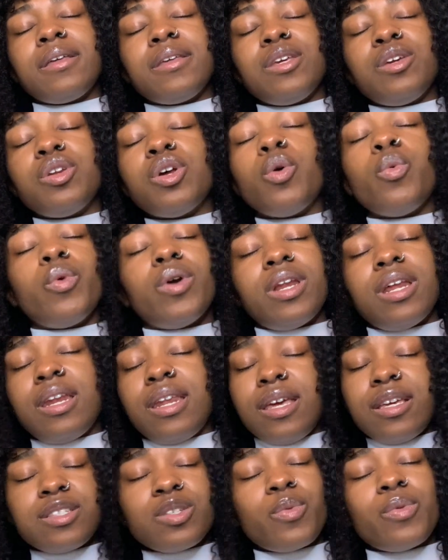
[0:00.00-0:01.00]
you know, what it
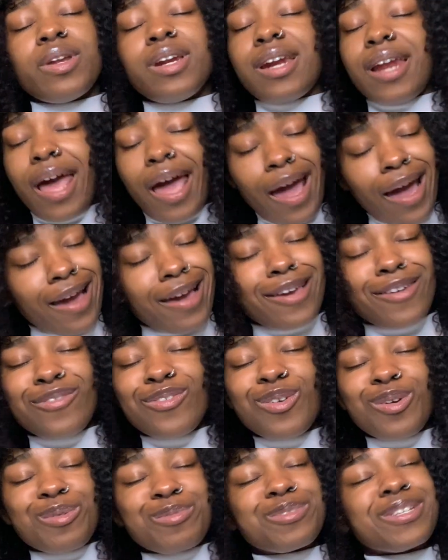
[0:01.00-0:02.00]
is and what it ain't. You
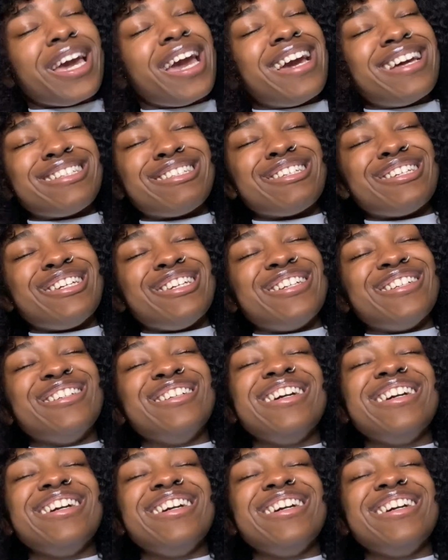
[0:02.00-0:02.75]
feel what I'm saying to you?